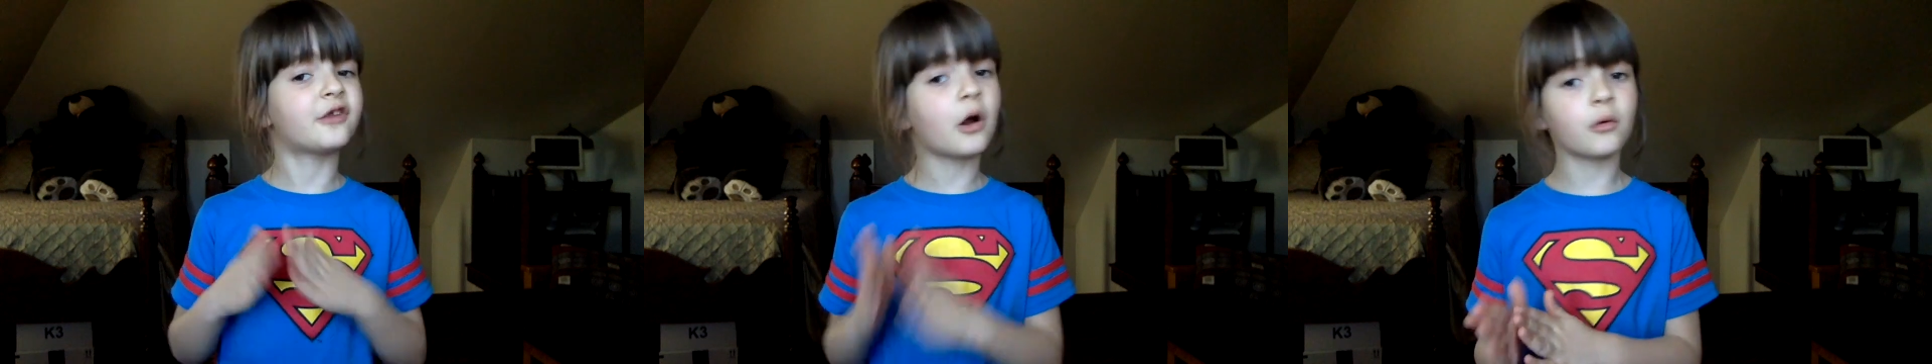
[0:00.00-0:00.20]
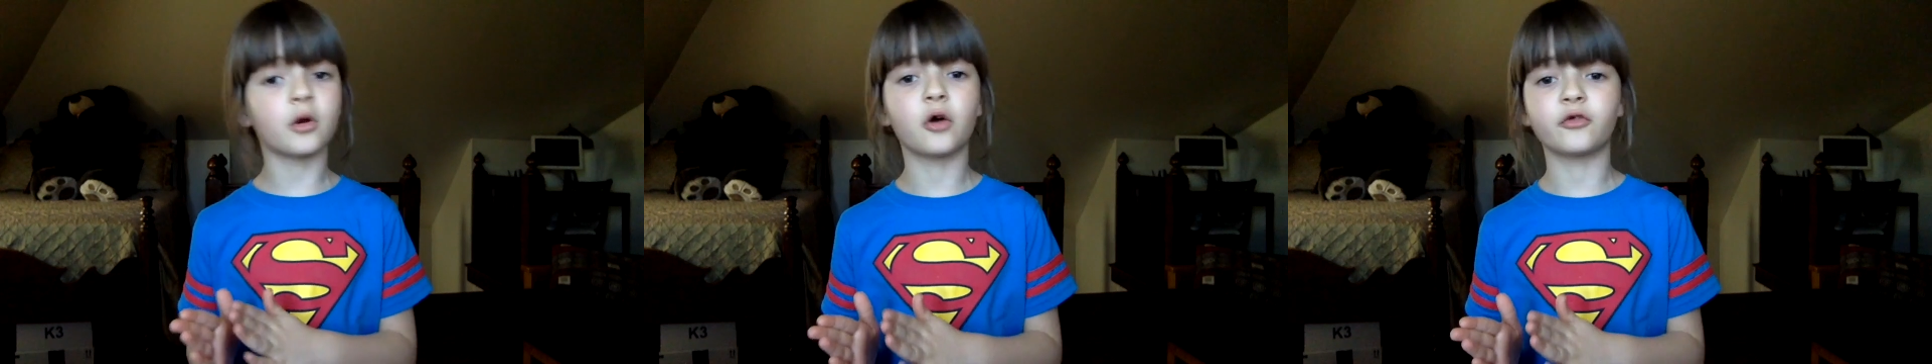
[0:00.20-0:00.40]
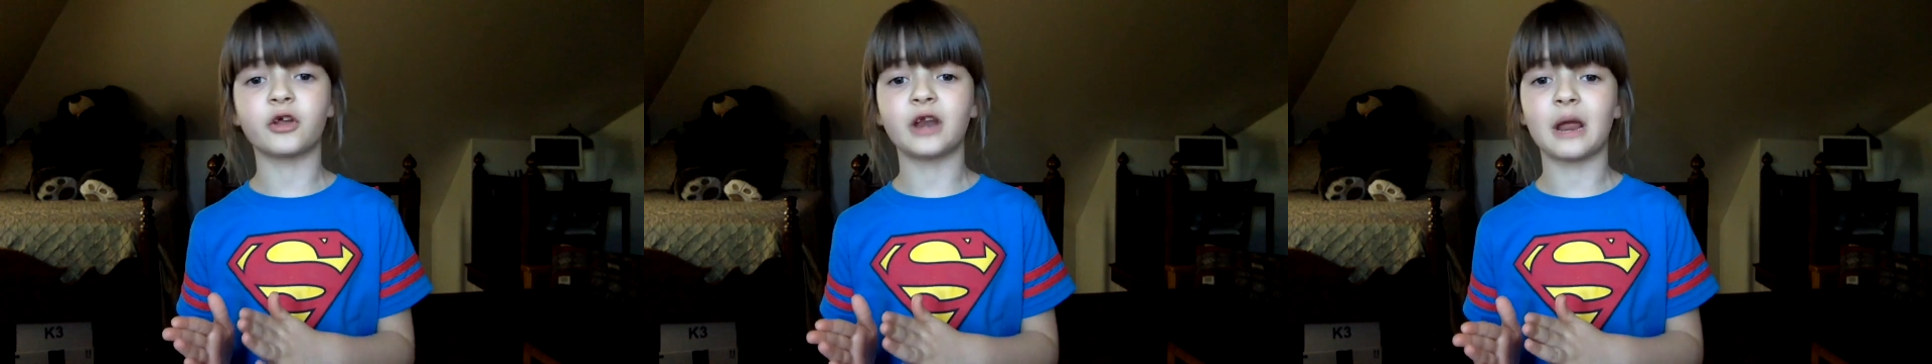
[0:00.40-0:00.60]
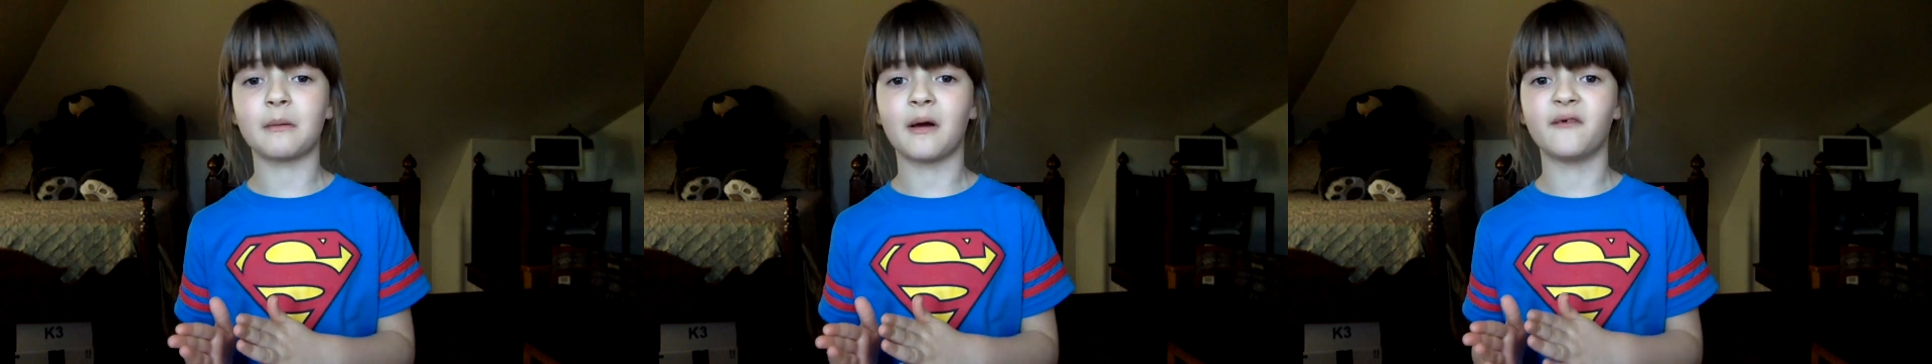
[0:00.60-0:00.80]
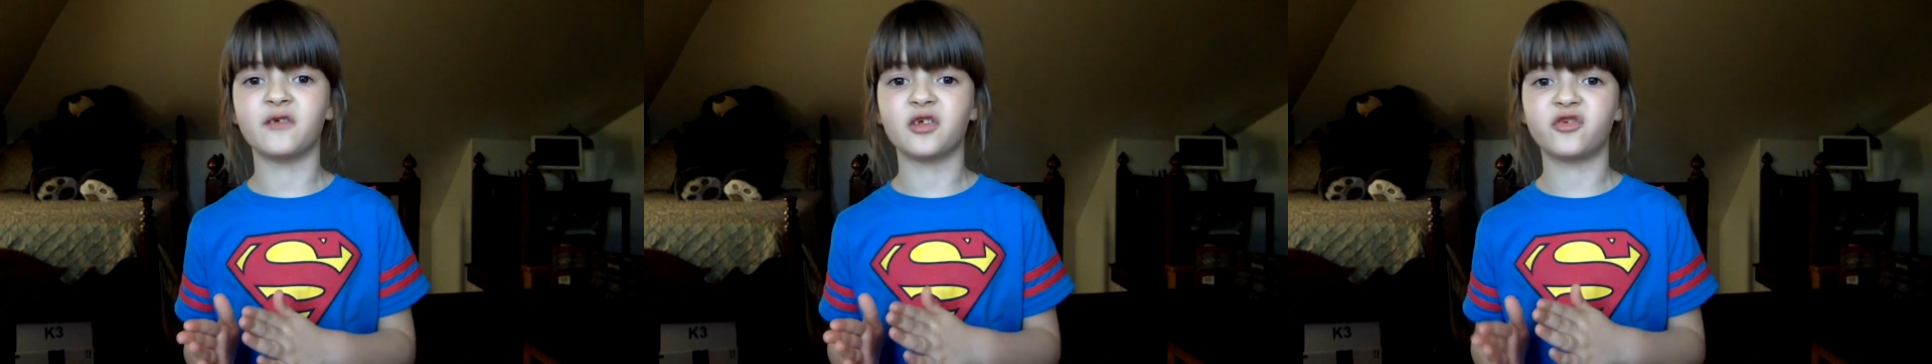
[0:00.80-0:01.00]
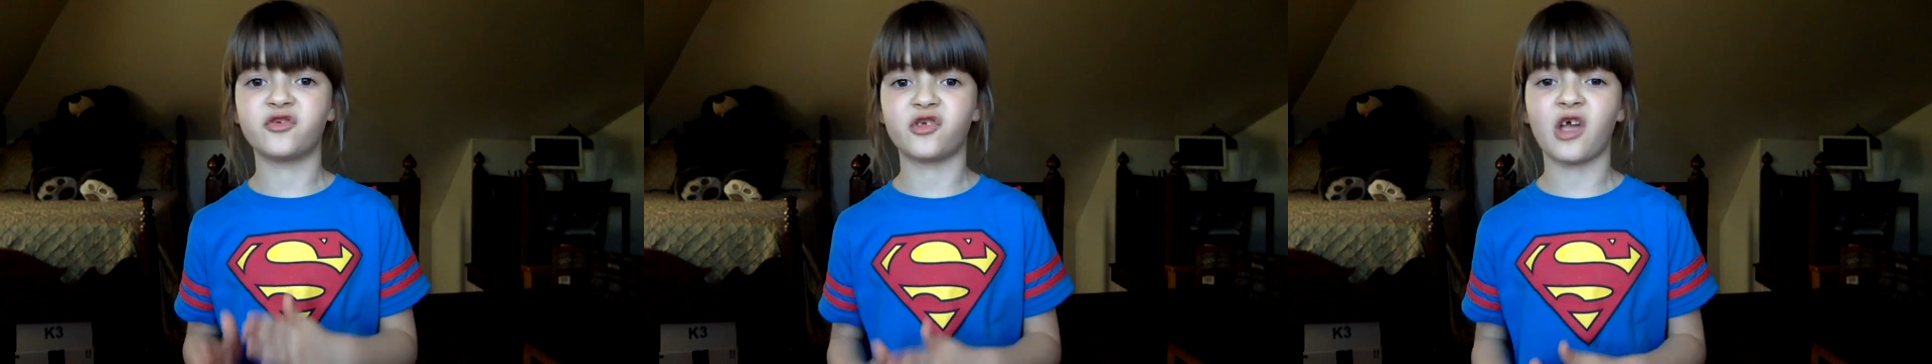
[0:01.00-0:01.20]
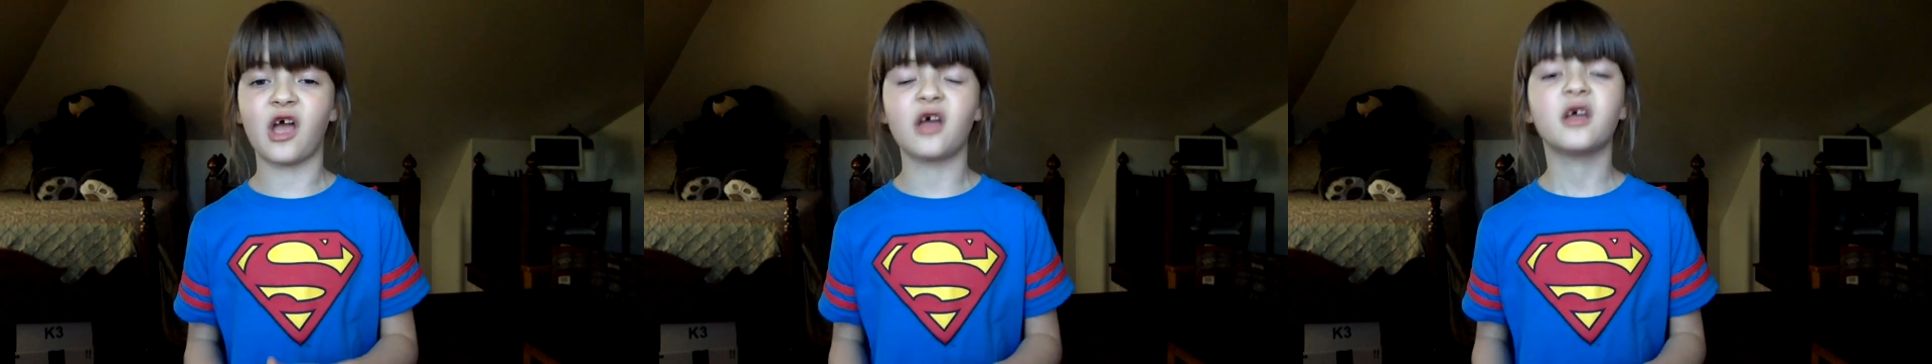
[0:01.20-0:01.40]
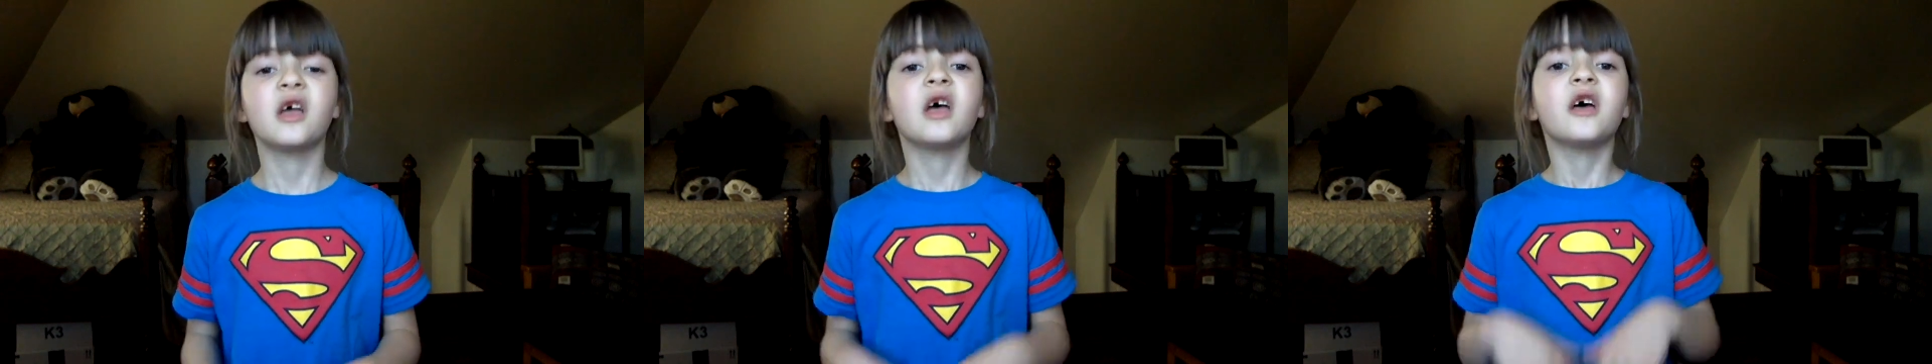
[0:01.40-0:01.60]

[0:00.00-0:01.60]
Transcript: don't know the name of his jet.